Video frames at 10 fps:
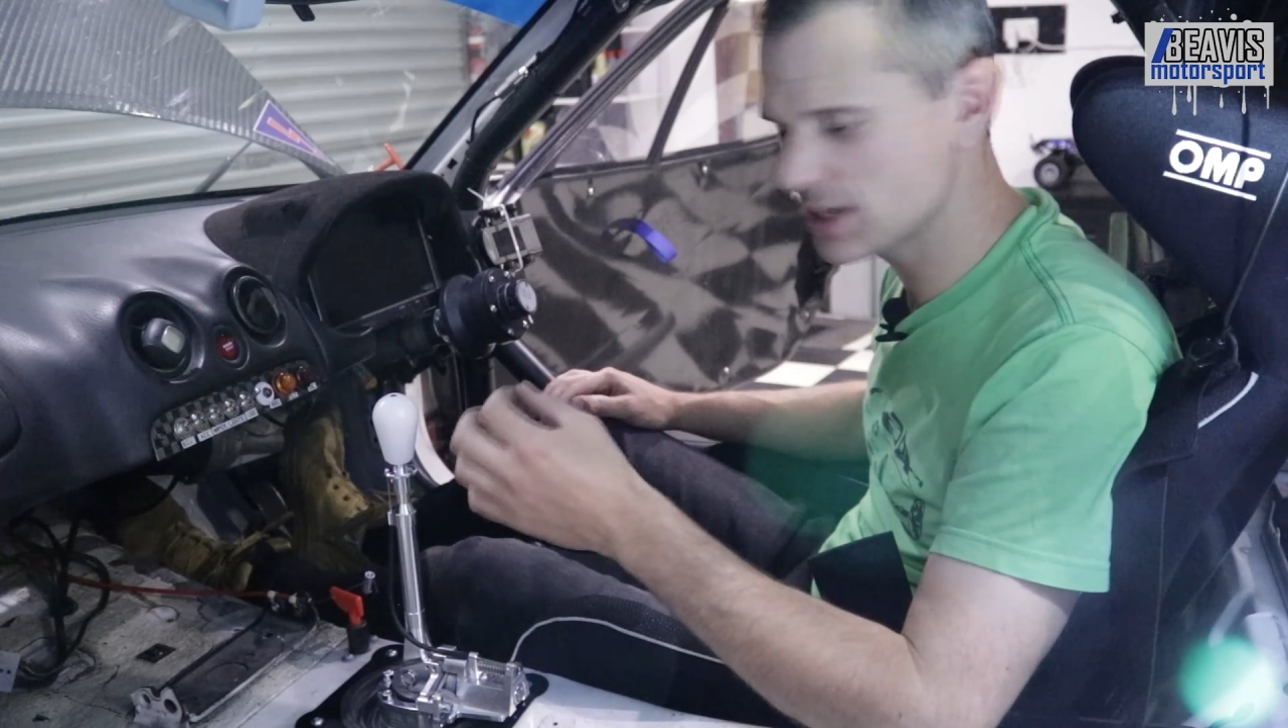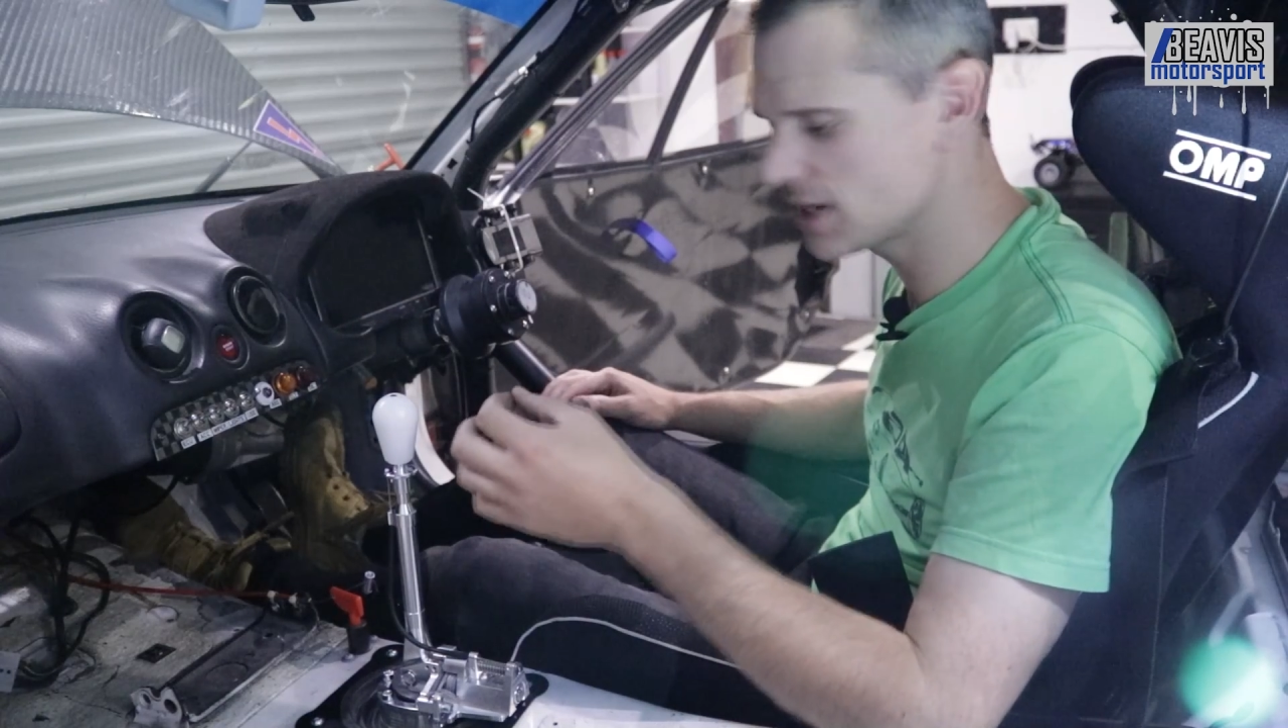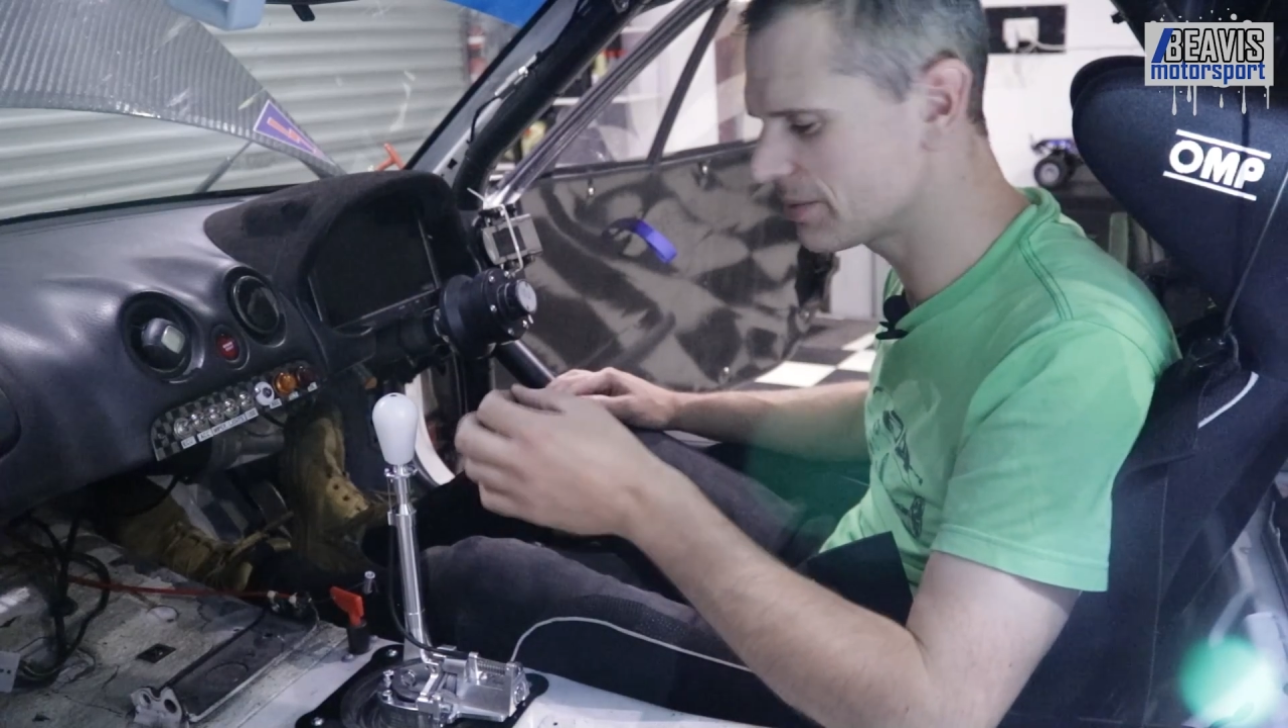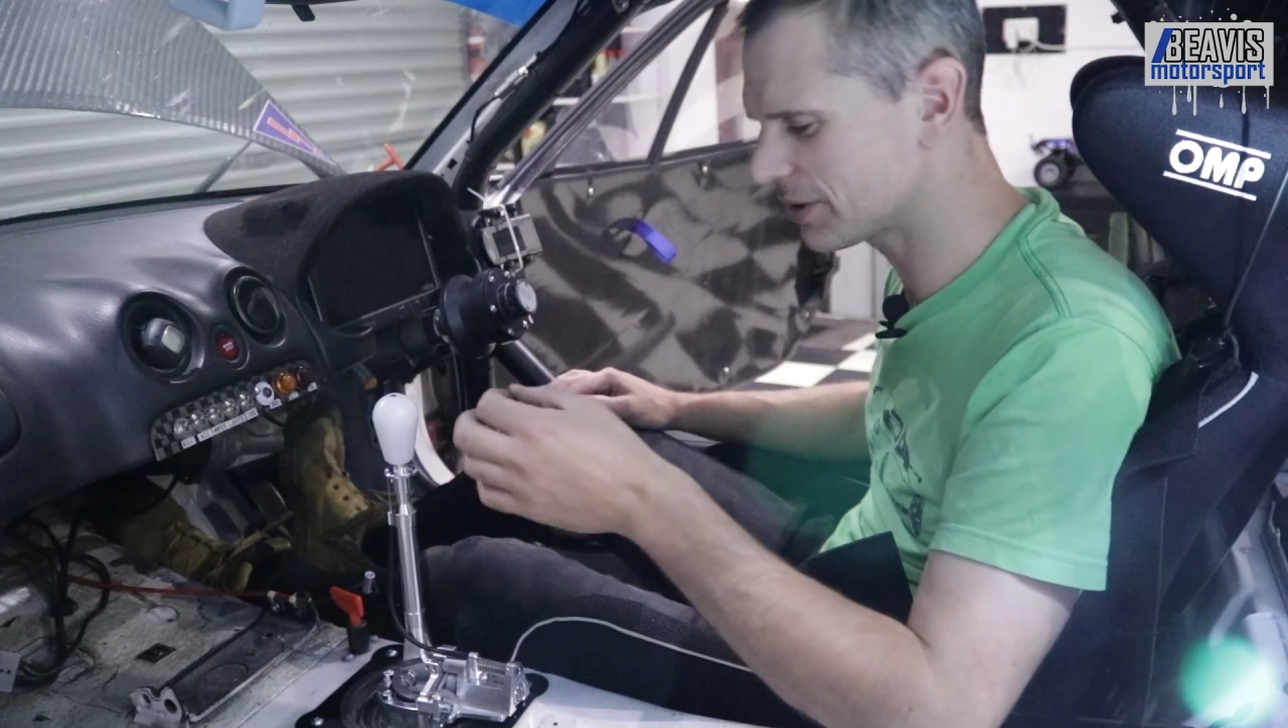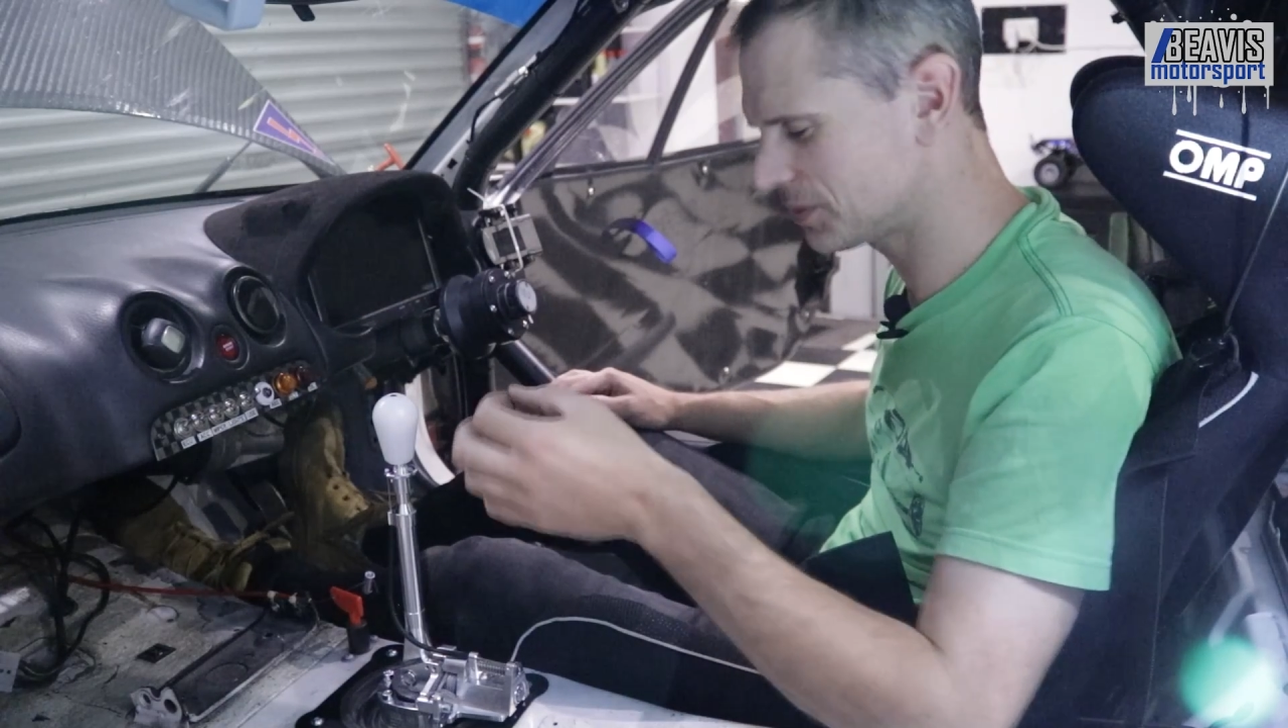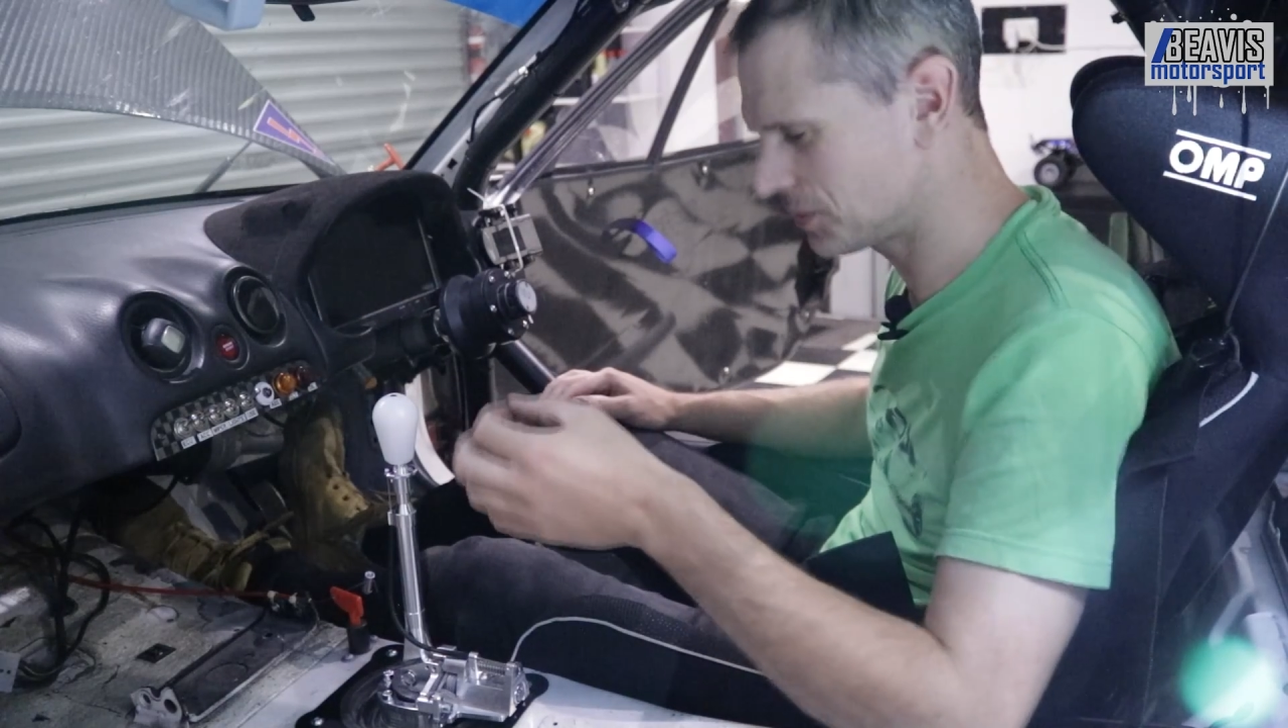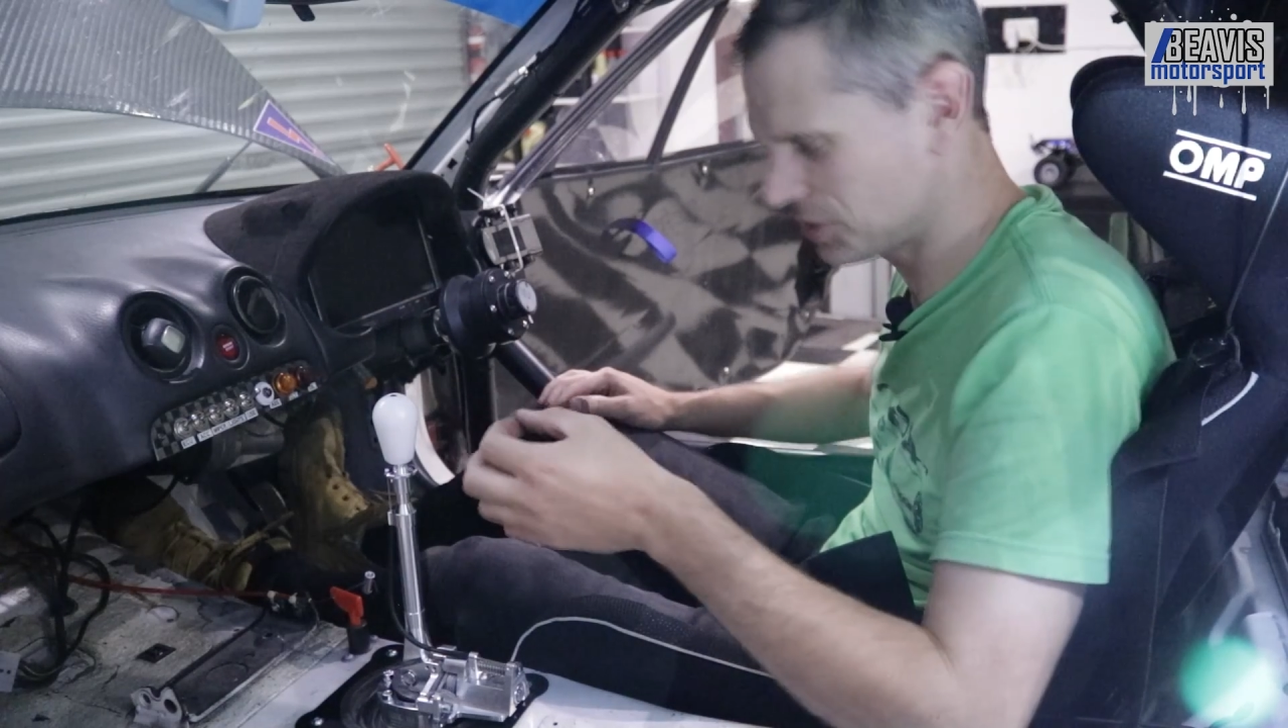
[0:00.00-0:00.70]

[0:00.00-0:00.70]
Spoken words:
the gearbox,